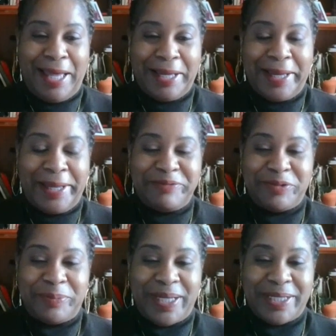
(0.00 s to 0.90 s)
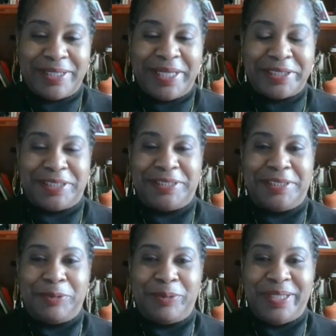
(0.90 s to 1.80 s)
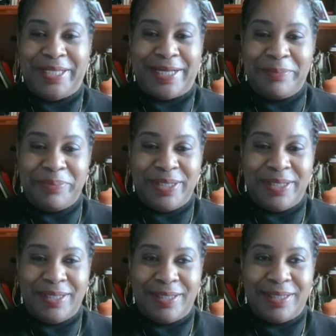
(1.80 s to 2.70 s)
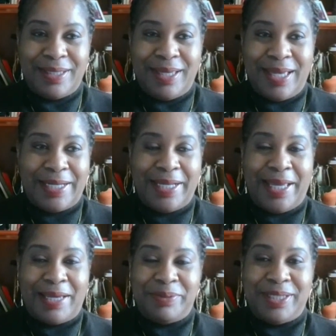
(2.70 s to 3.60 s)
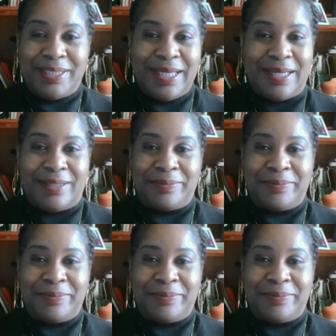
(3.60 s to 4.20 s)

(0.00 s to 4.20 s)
I got from my connection in the women in IP at AIPLA.